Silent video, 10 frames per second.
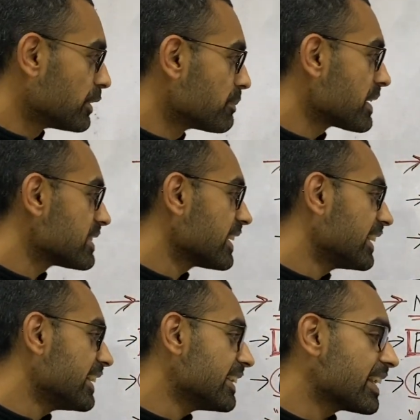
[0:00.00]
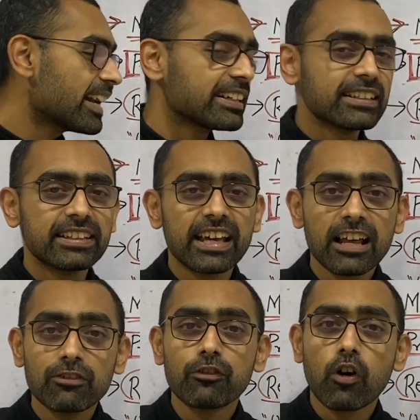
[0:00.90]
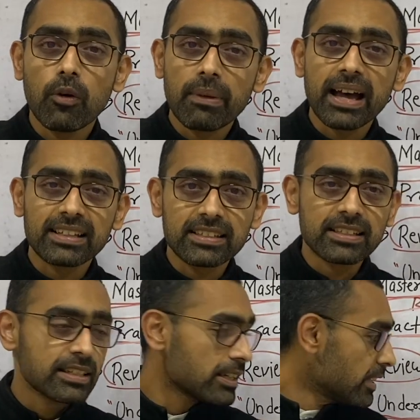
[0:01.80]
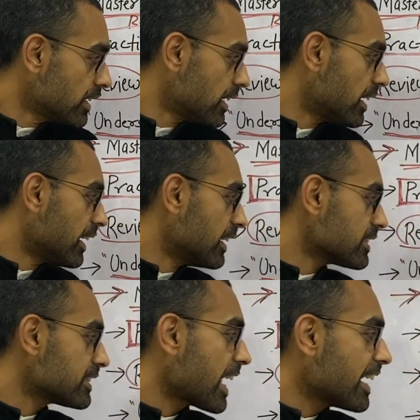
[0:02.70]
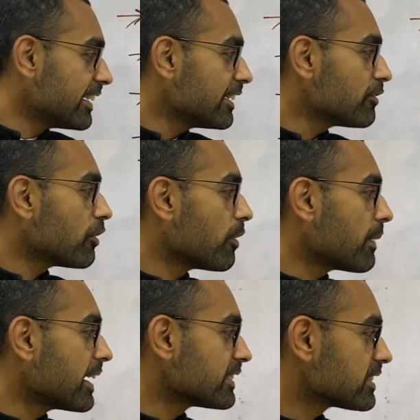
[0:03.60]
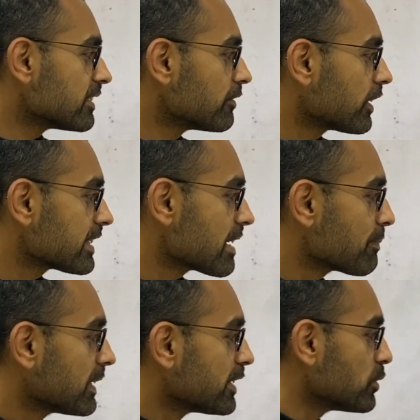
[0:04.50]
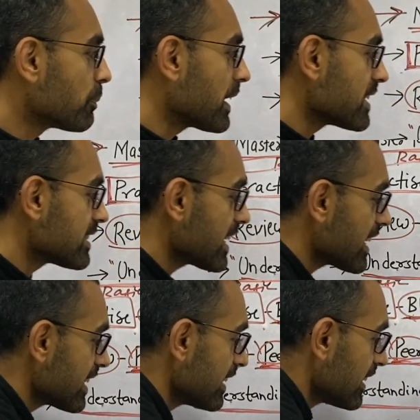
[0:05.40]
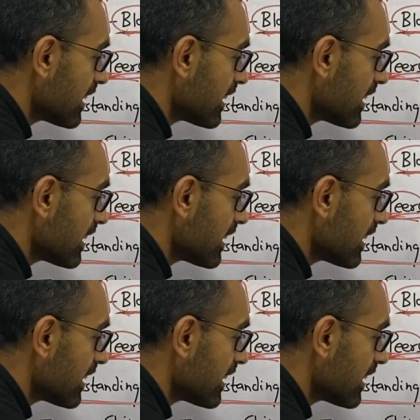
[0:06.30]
basically that there are formats, standard formats. For example, UPSC,